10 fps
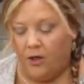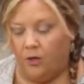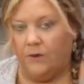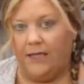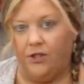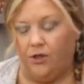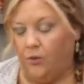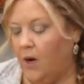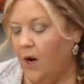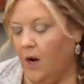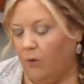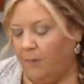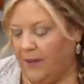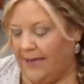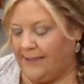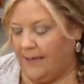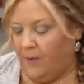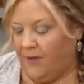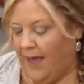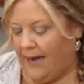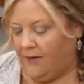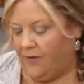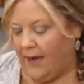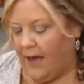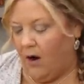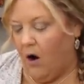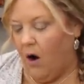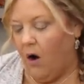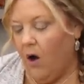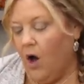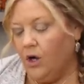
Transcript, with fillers: You don't need to replace it with anything at all.